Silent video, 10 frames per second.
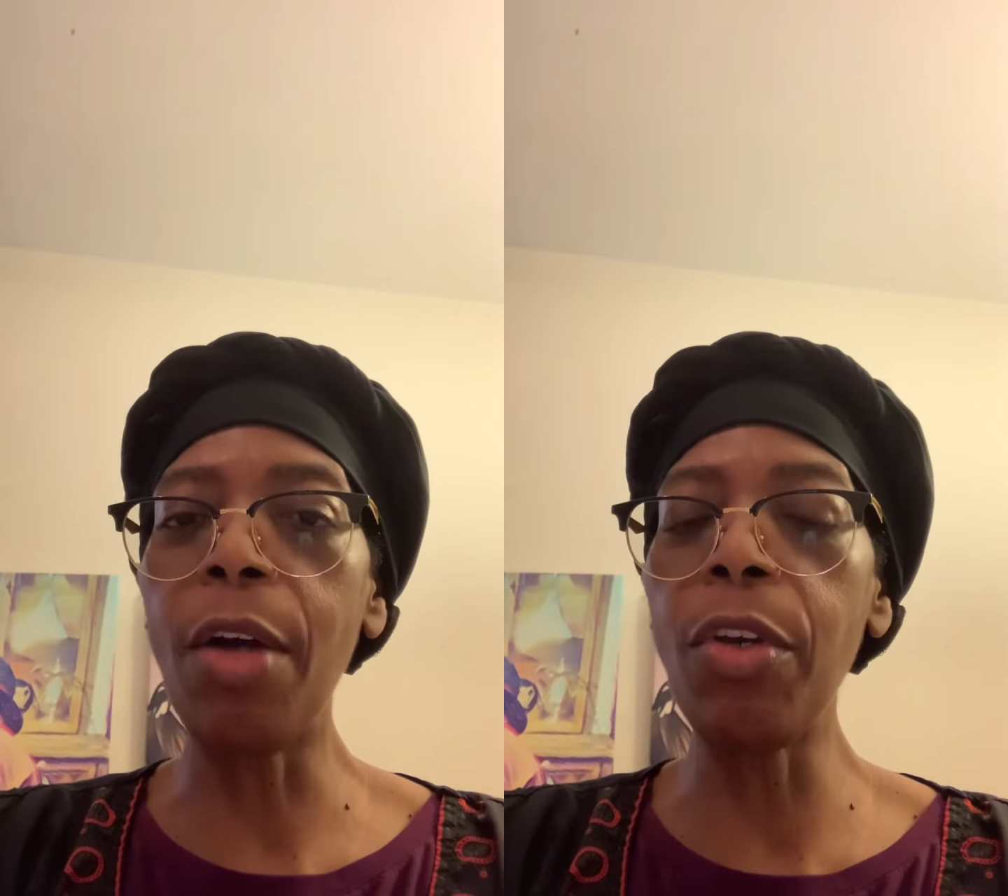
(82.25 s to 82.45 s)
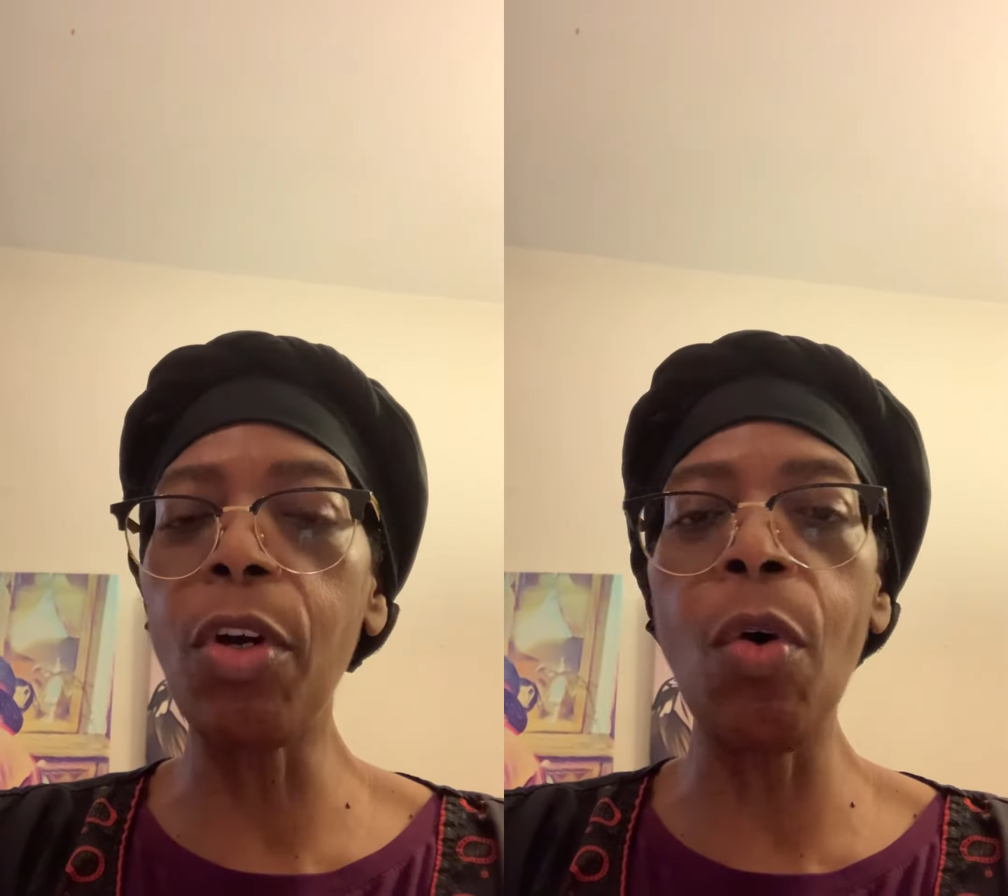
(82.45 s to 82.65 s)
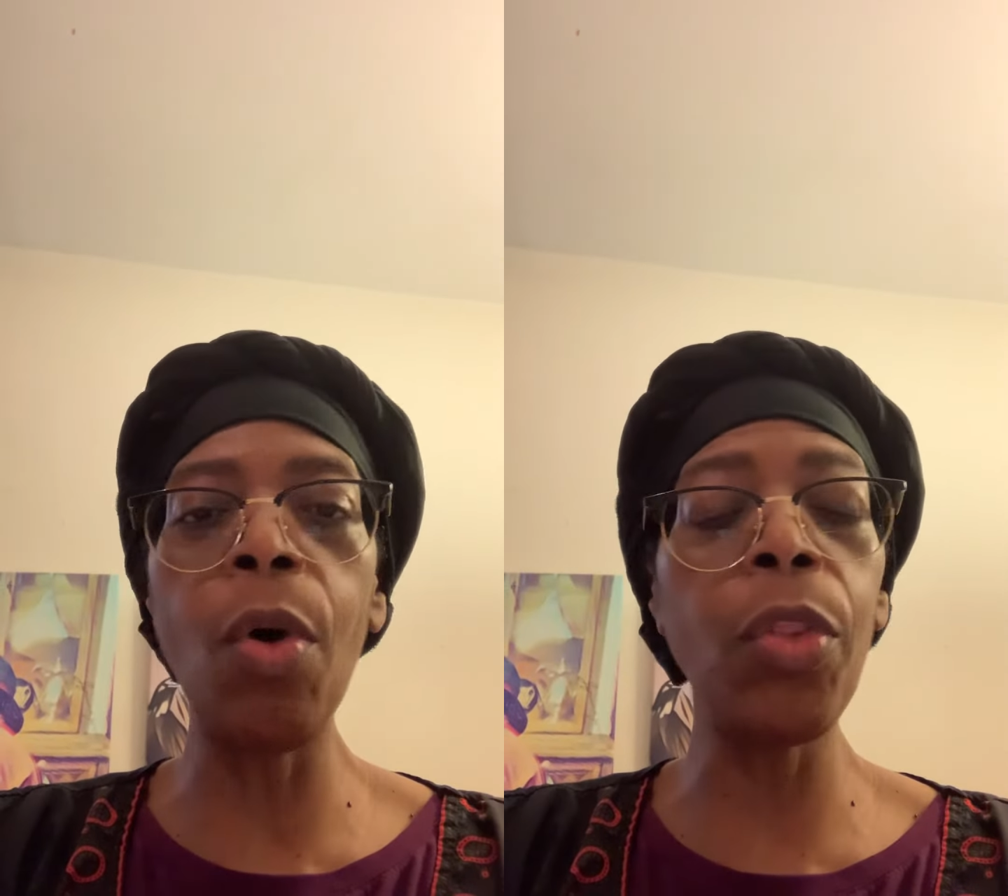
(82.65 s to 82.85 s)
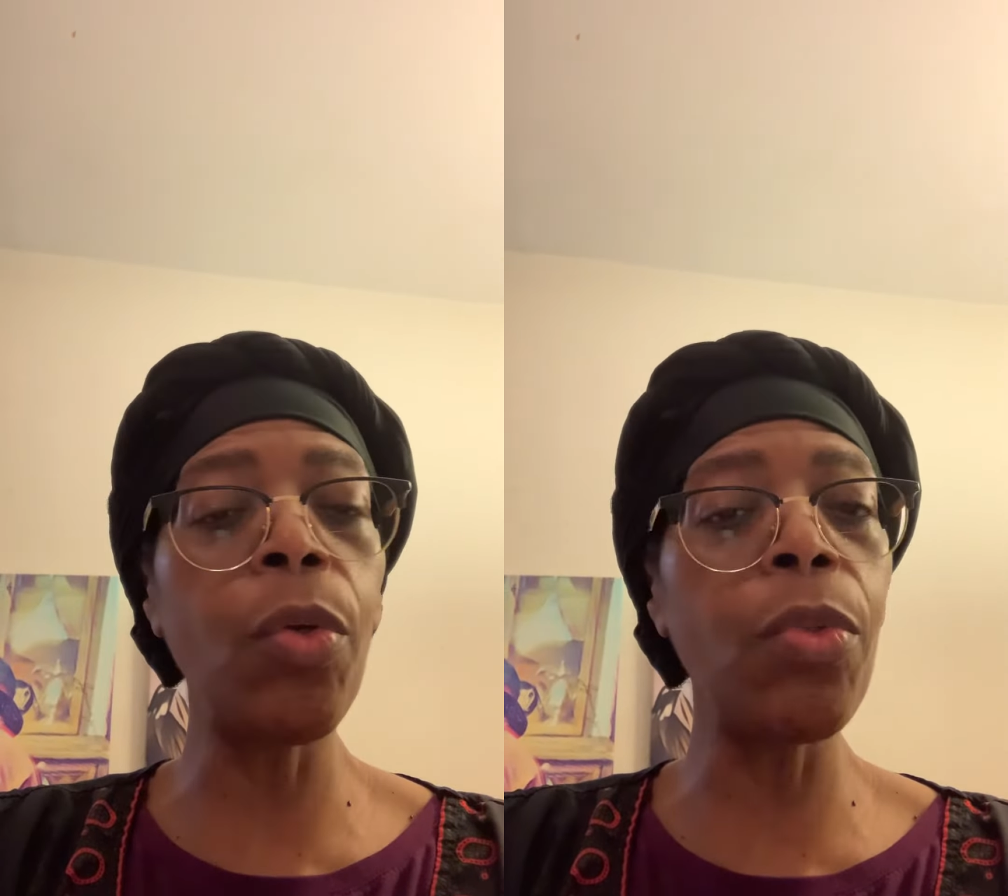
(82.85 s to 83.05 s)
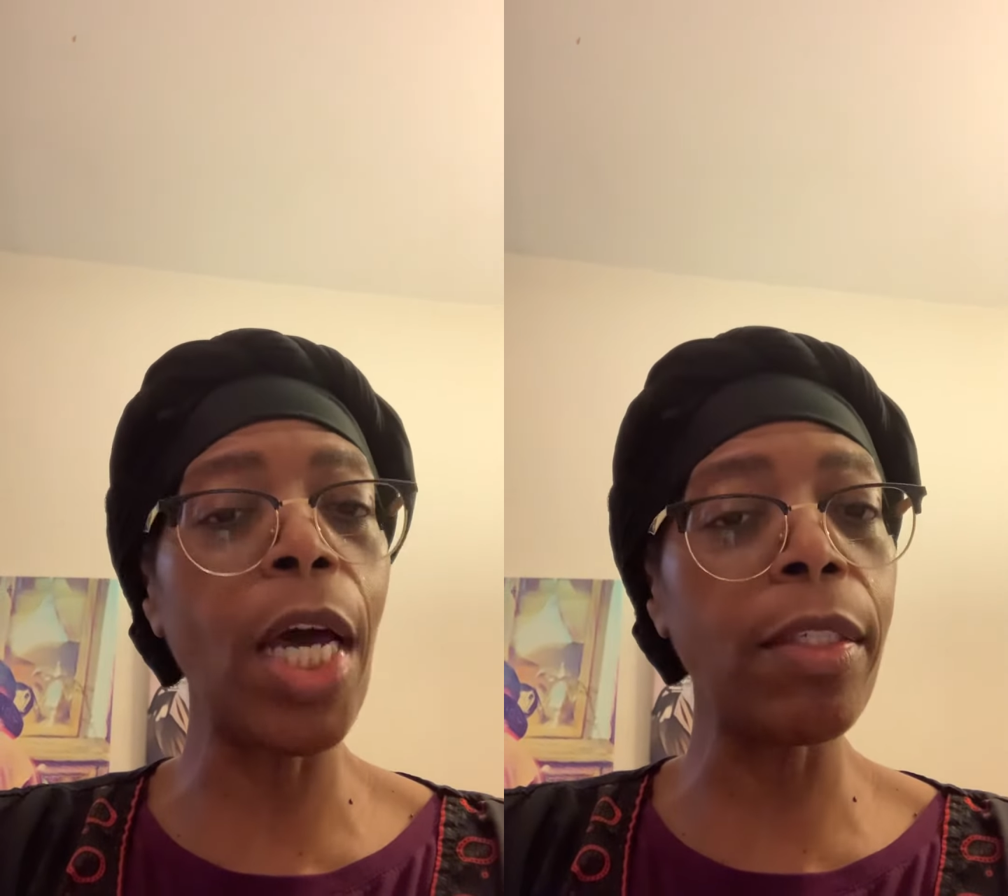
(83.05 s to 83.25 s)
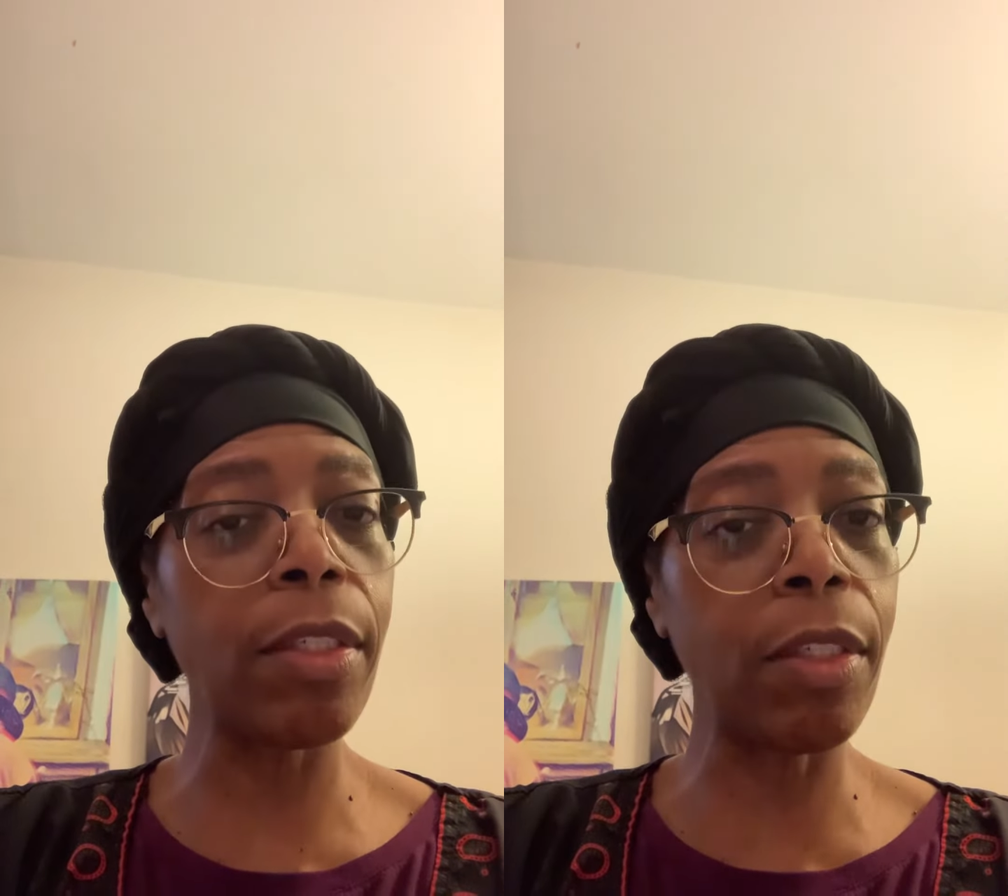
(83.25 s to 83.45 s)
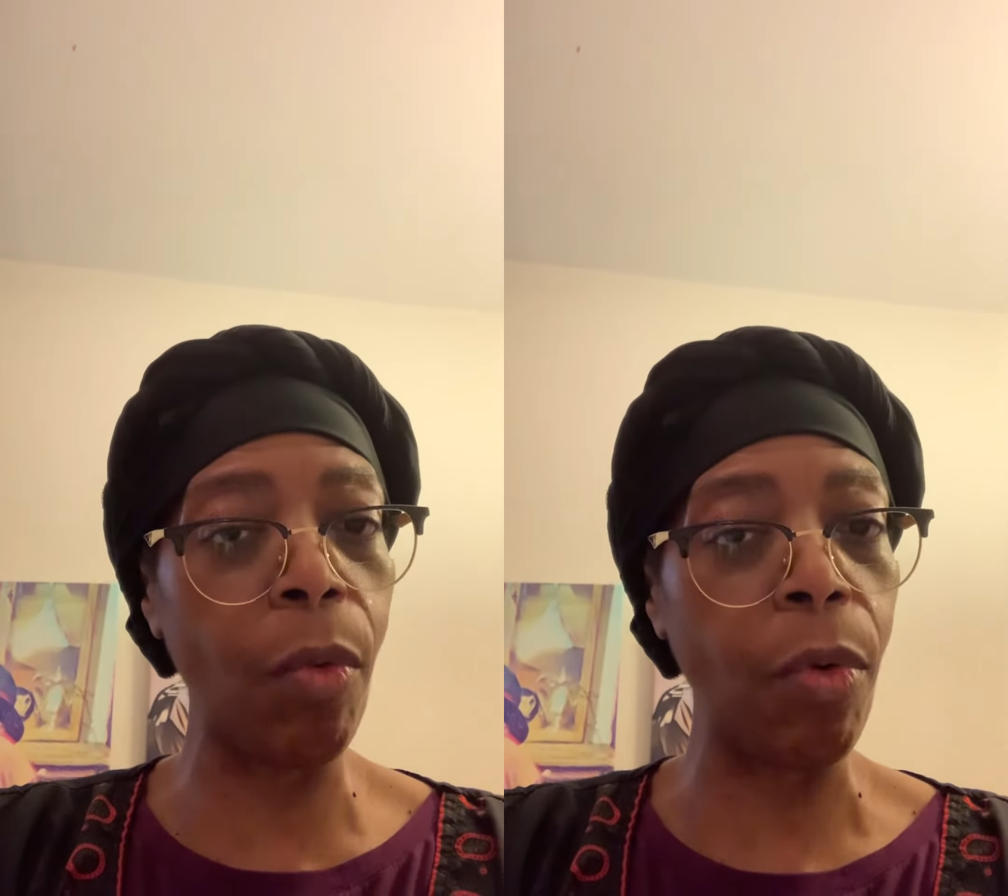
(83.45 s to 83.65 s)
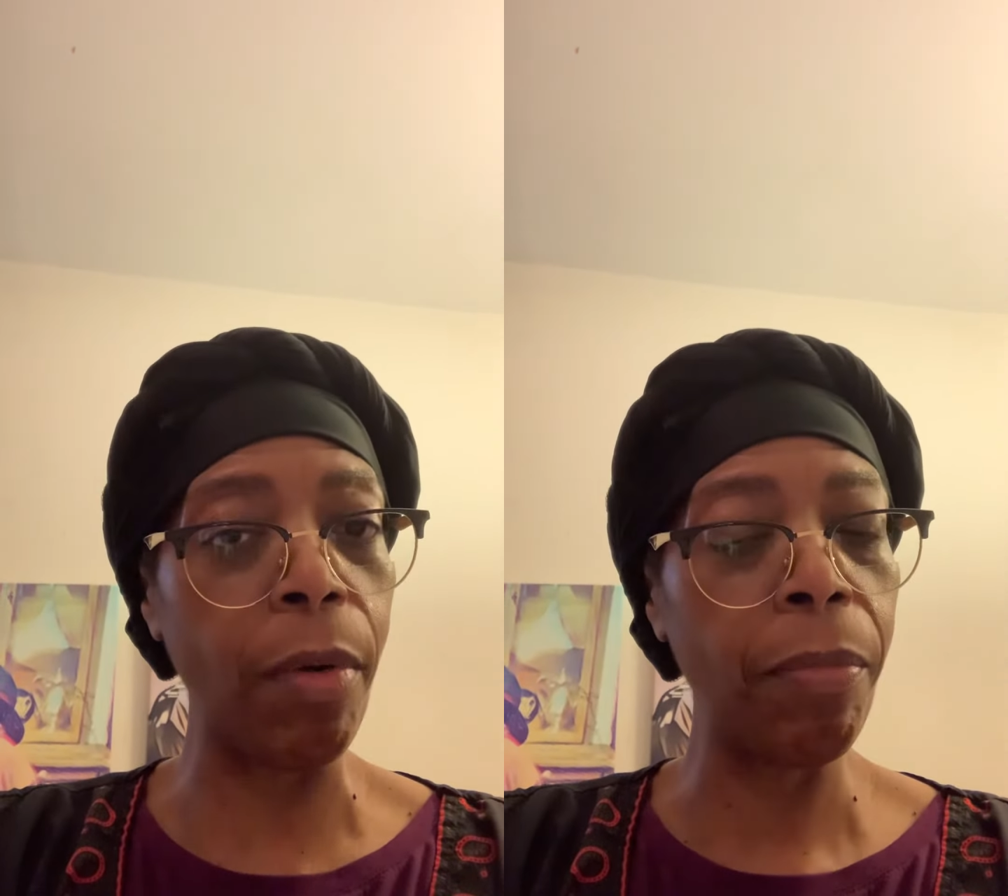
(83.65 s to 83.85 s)
you're going through that
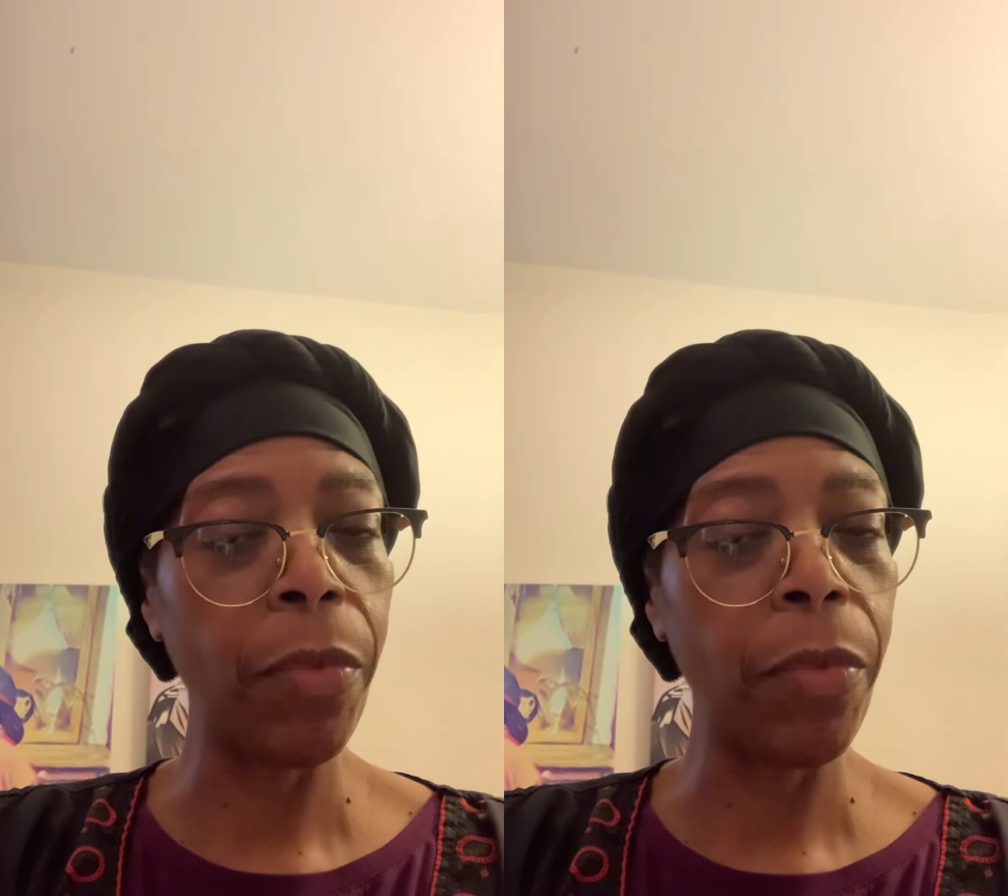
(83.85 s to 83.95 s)
storm,